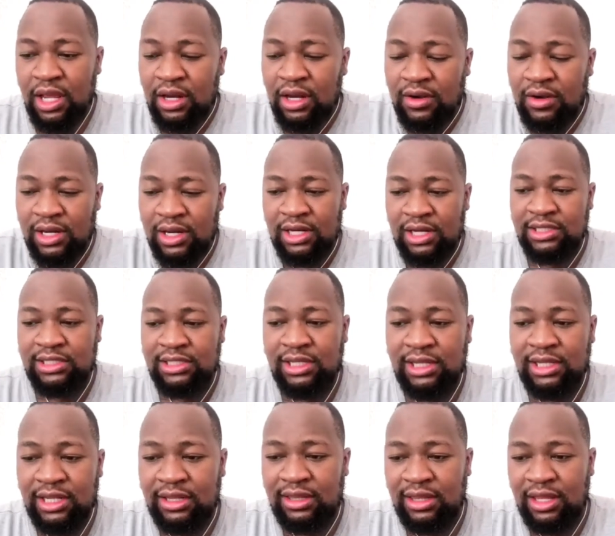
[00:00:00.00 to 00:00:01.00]

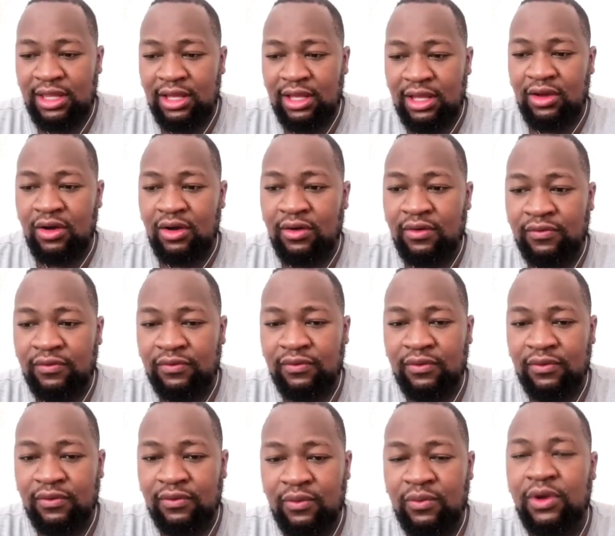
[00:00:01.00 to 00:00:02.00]
realistically think of
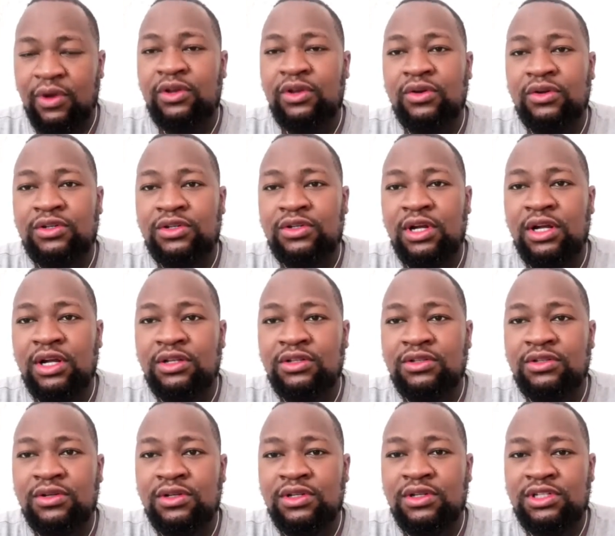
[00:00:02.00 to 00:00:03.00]
what you're trying
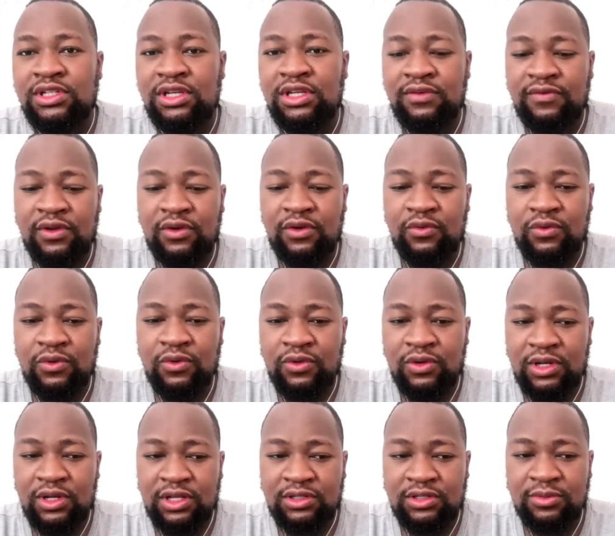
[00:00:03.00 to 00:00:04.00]
to achieve and who you
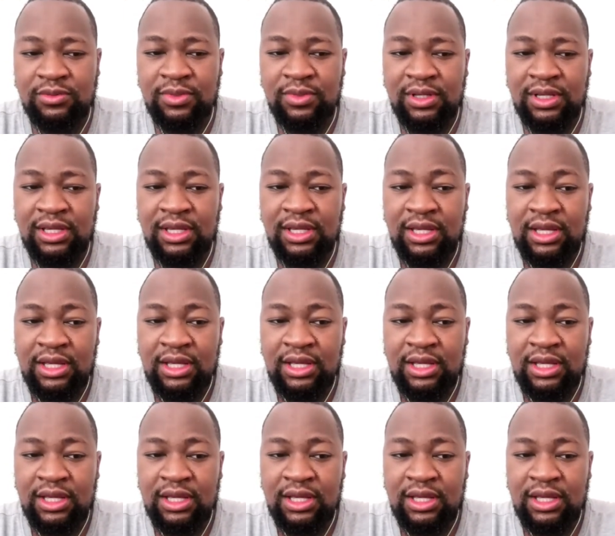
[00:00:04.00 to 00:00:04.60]
need to be.